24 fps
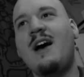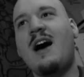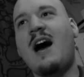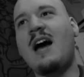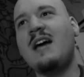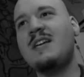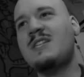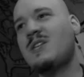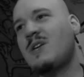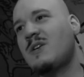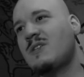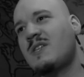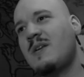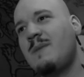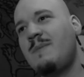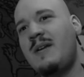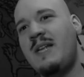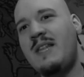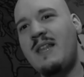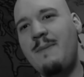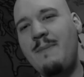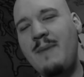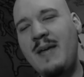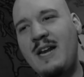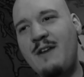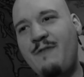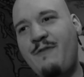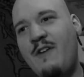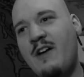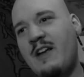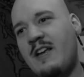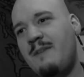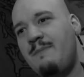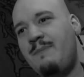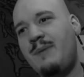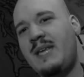I saw somebody that made a
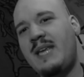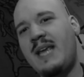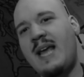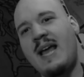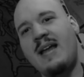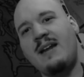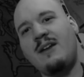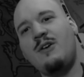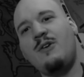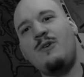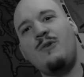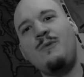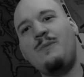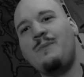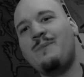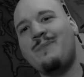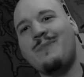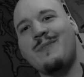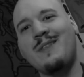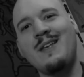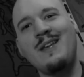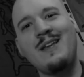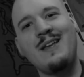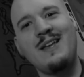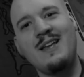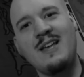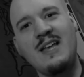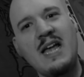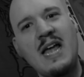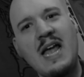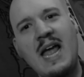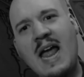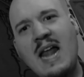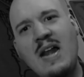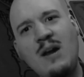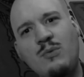fucking piano,
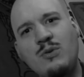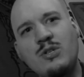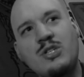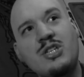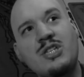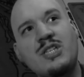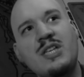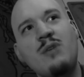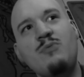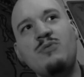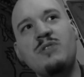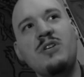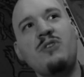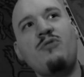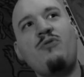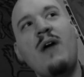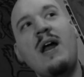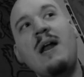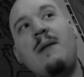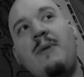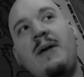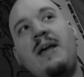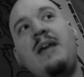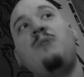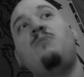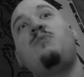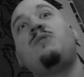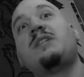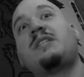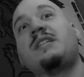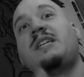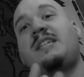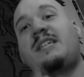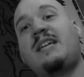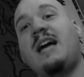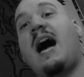and it was incredible. It
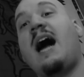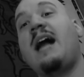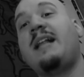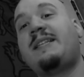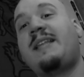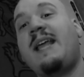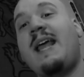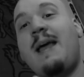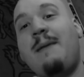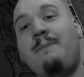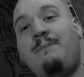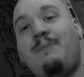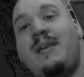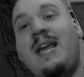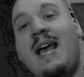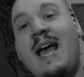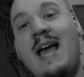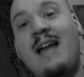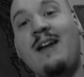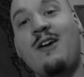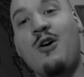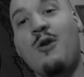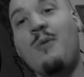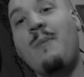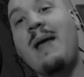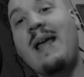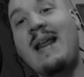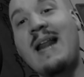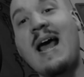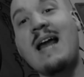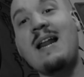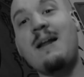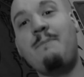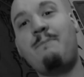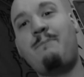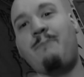was a goddamn piano made
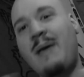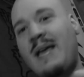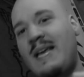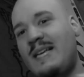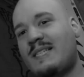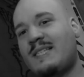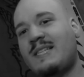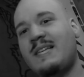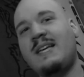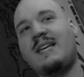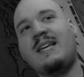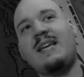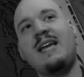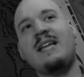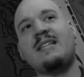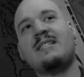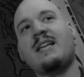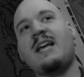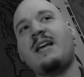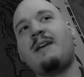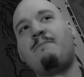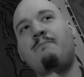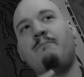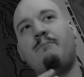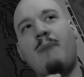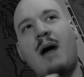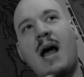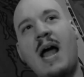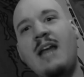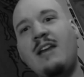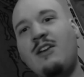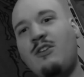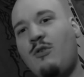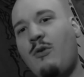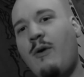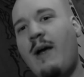out of basic, it's like
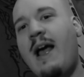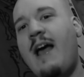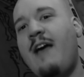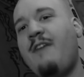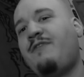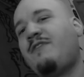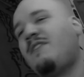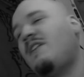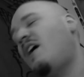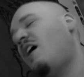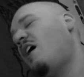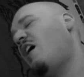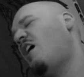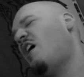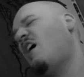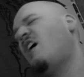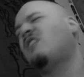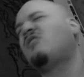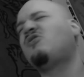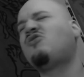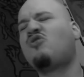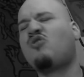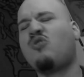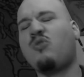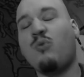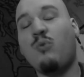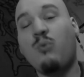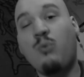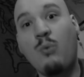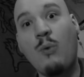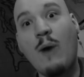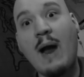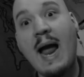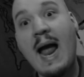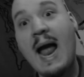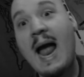Minecraft on
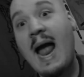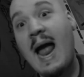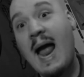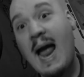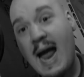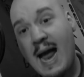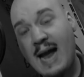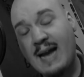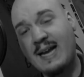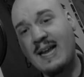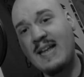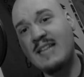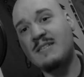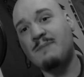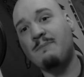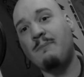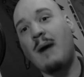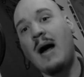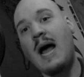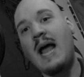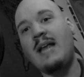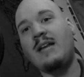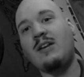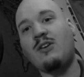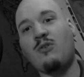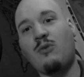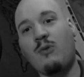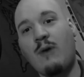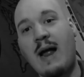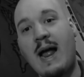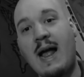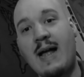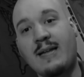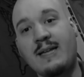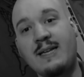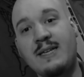crack. It's
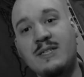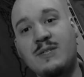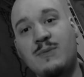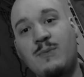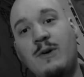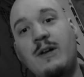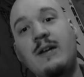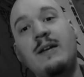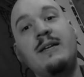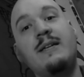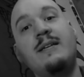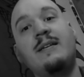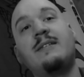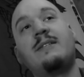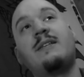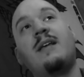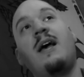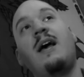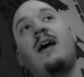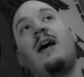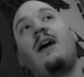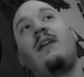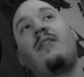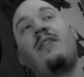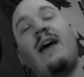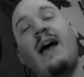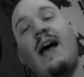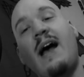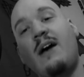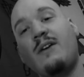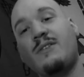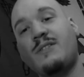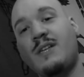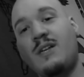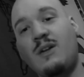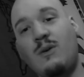Minecraft is what it is, the
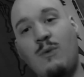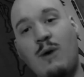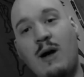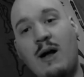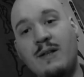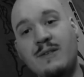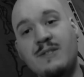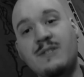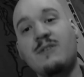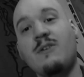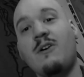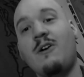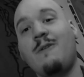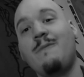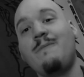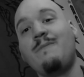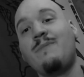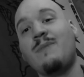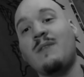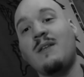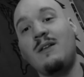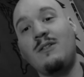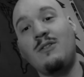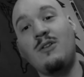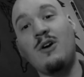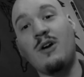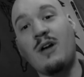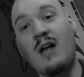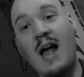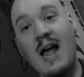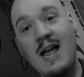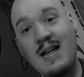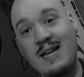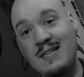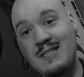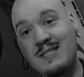housing in WildStar. Look,
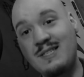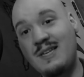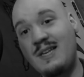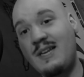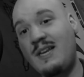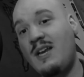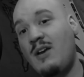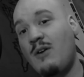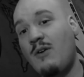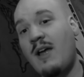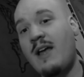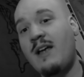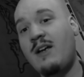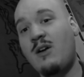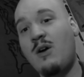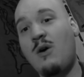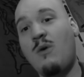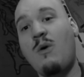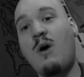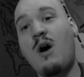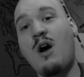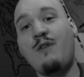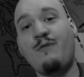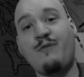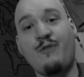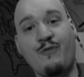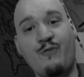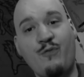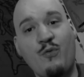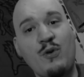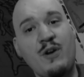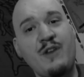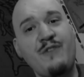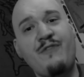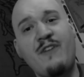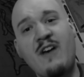I can sit here and go on for
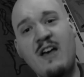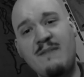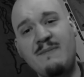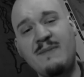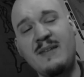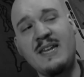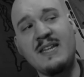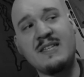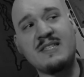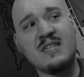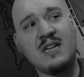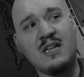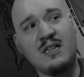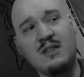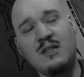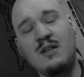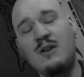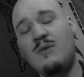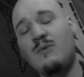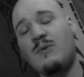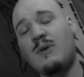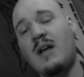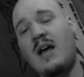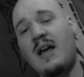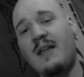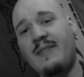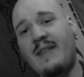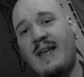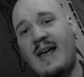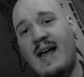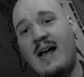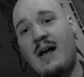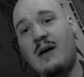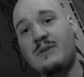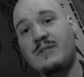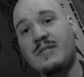45 minutes alone on the
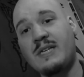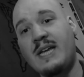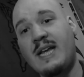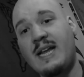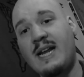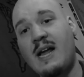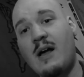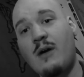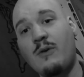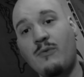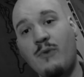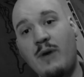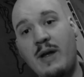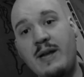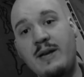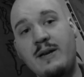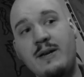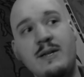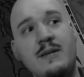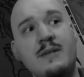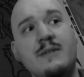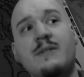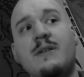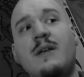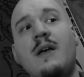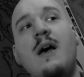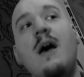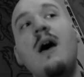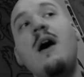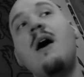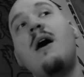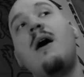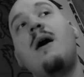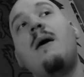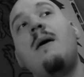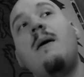housing and how great it is.
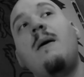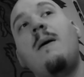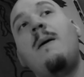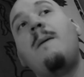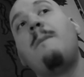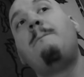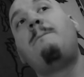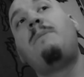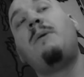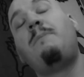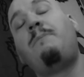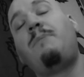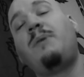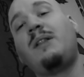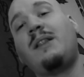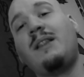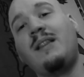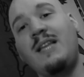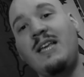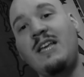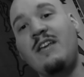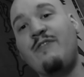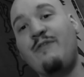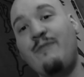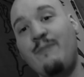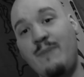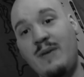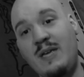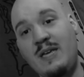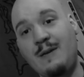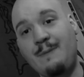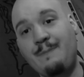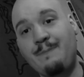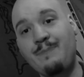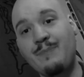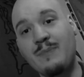But believe
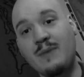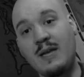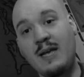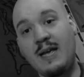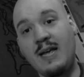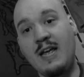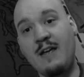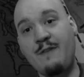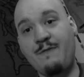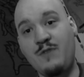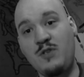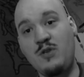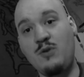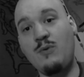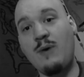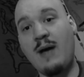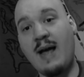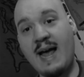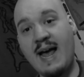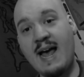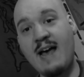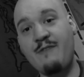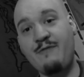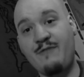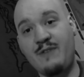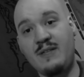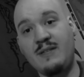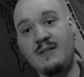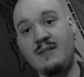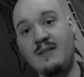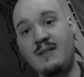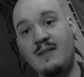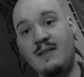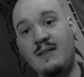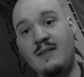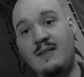me, if you haven't
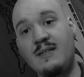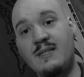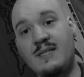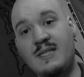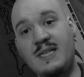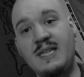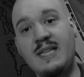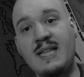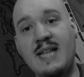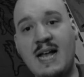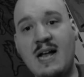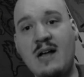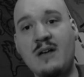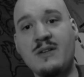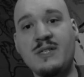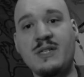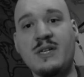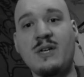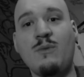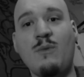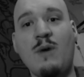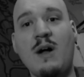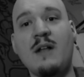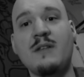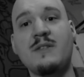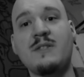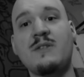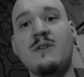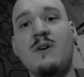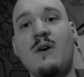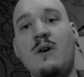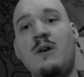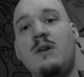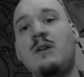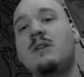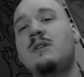seen the housing in
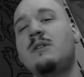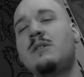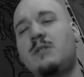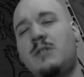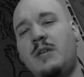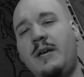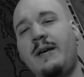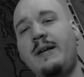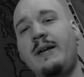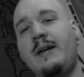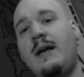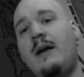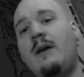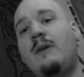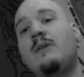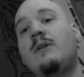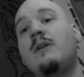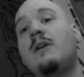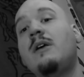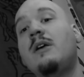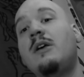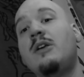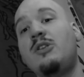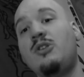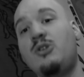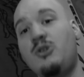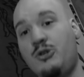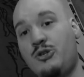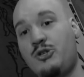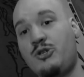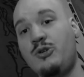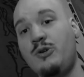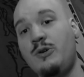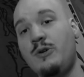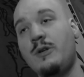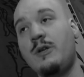WildStar, check it out. You
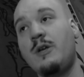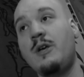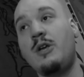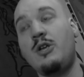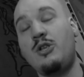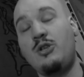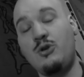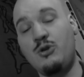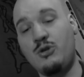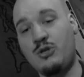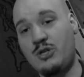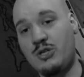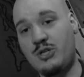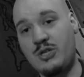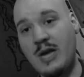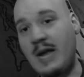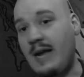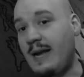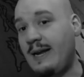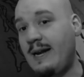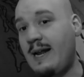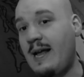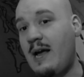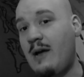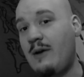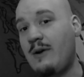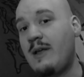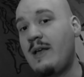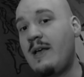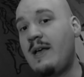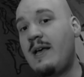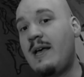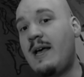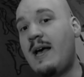should. You should check it out.